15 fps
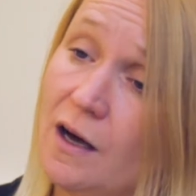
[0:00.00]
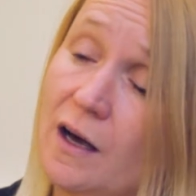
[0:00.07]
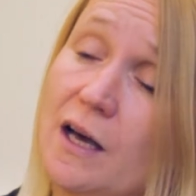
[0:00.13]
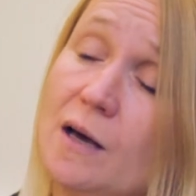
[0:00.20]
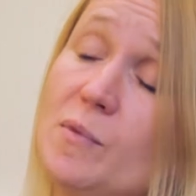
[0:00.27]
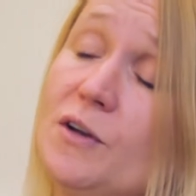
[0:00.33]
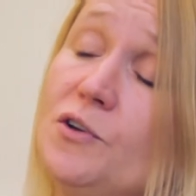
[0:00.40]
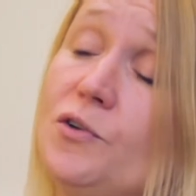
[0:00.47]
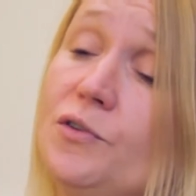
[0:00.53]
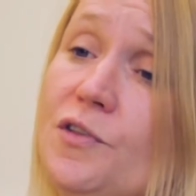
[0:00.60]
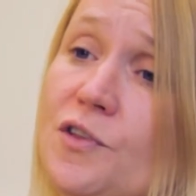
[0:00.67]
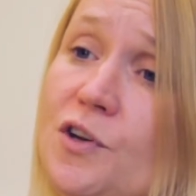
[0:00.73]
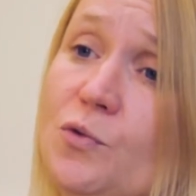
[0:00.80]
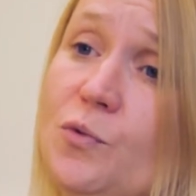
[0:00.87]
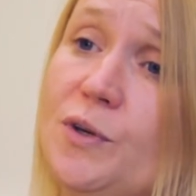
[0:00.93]
Another
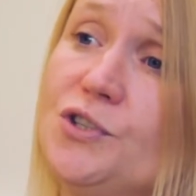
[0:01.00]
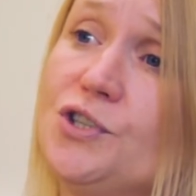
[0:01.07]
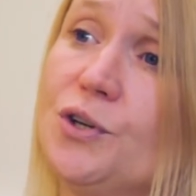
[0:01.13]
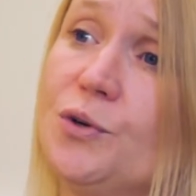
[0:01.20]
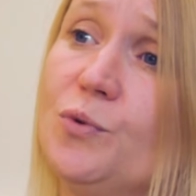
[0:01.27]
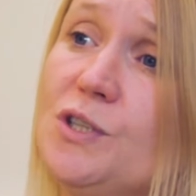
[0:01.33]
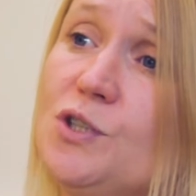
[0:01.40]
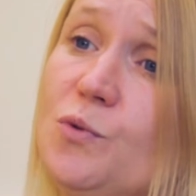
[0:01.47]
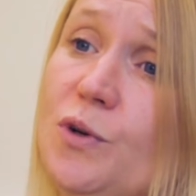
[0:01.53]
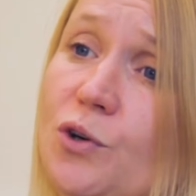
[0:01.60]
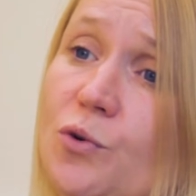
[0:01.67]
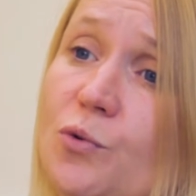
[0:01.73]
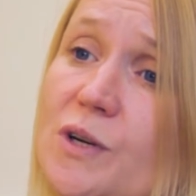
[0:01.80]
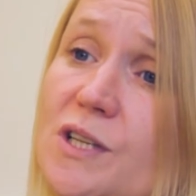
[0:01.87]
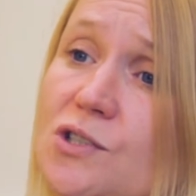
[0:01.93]
thing we do is we
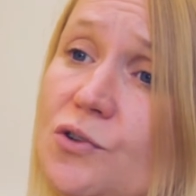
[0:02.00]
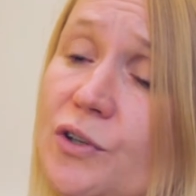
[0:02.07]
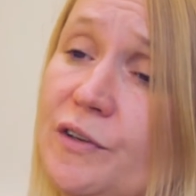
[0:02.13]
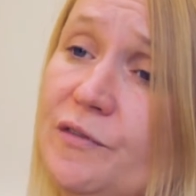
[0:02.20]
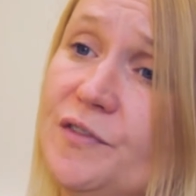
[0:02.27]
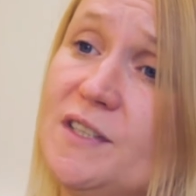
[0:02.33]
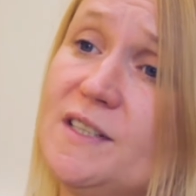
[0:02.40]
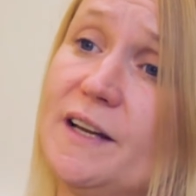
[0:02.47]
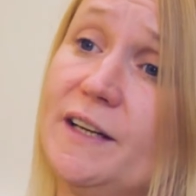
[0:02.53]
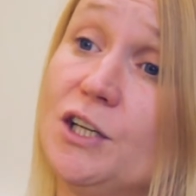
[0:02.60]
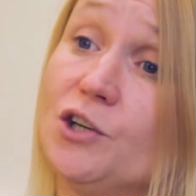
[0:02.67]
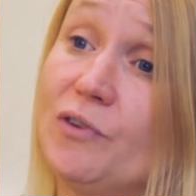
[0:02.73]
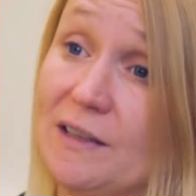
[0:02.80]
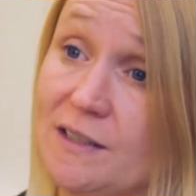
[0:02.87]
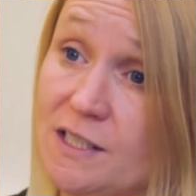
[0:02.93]
always look if there's any
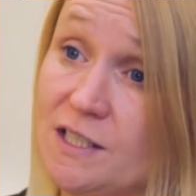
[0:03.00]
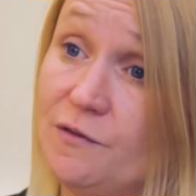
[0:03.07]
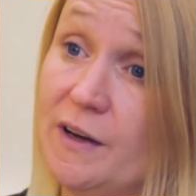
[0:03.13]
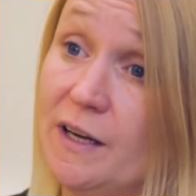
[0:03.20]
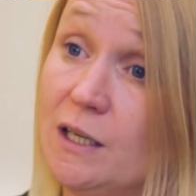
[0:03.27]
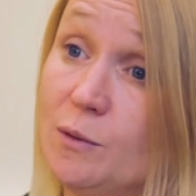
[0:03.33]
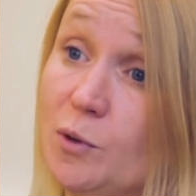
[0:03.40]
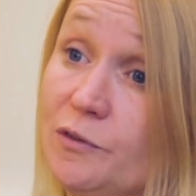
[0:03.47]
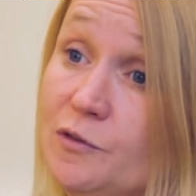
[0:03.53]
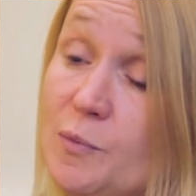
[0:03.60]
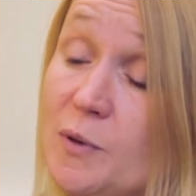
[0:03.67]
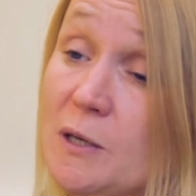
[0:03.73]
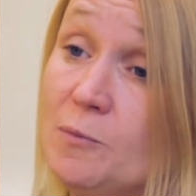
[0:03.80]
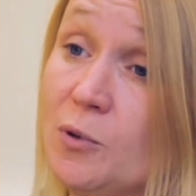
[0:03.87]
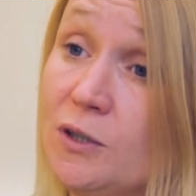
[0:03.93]
grants available for
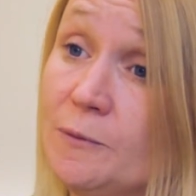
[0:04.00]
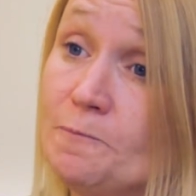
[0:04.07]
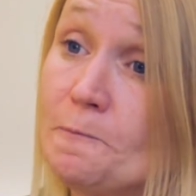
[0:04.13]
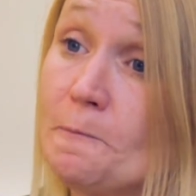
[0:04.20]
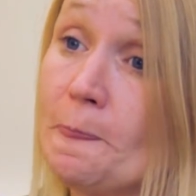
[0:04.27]
people.